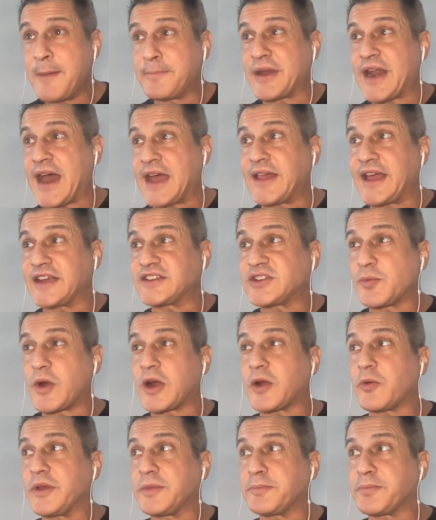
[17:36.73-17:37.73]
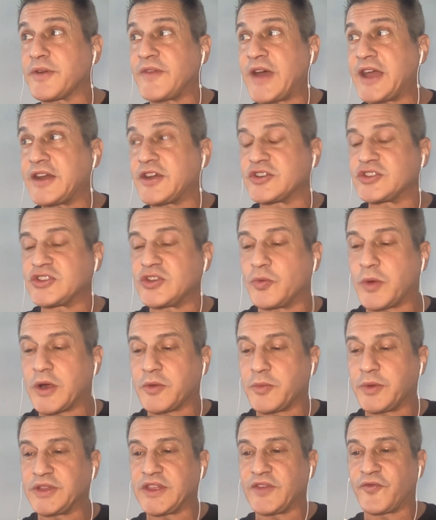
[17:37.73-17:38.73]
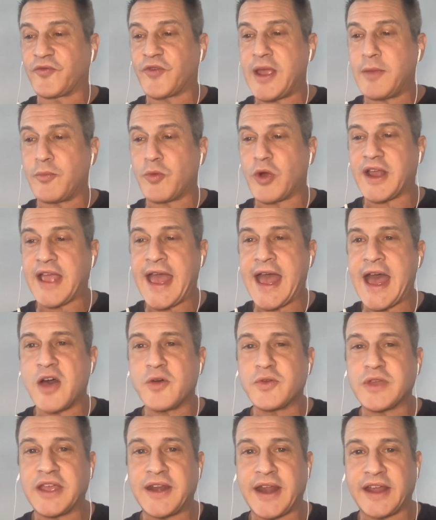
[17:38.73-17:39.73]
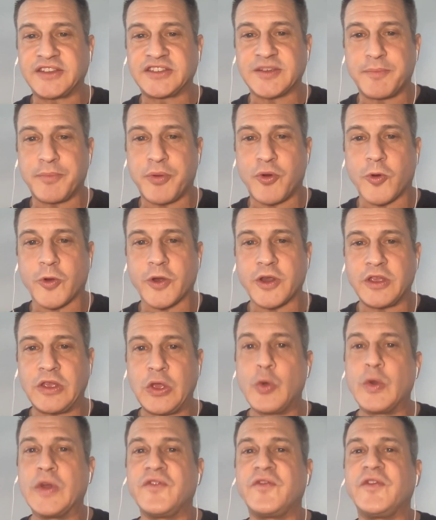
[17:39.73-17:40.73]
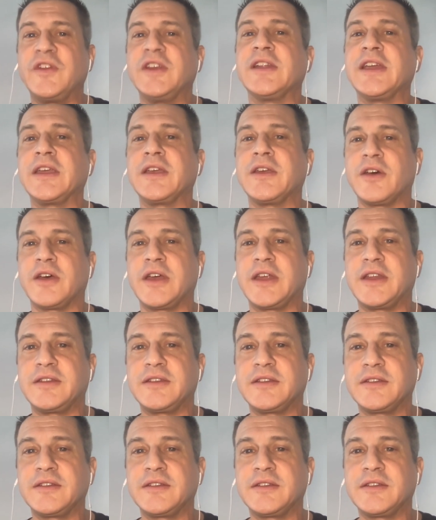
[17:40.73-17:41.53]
But I like to work with providers who work with the framework. How can I support you in feeling good?